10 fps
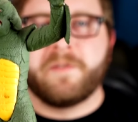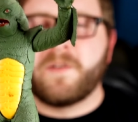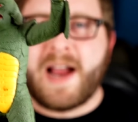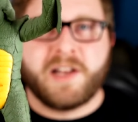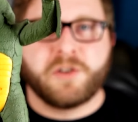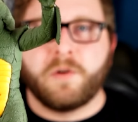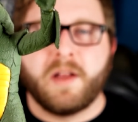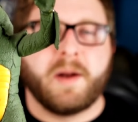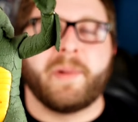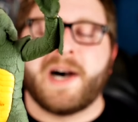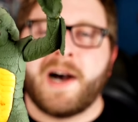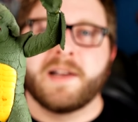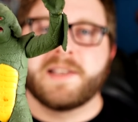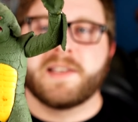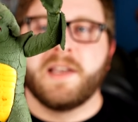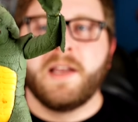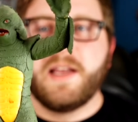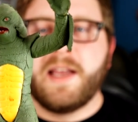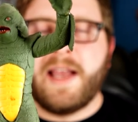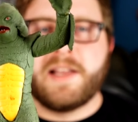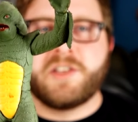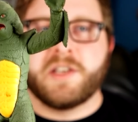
fragile on a box, it's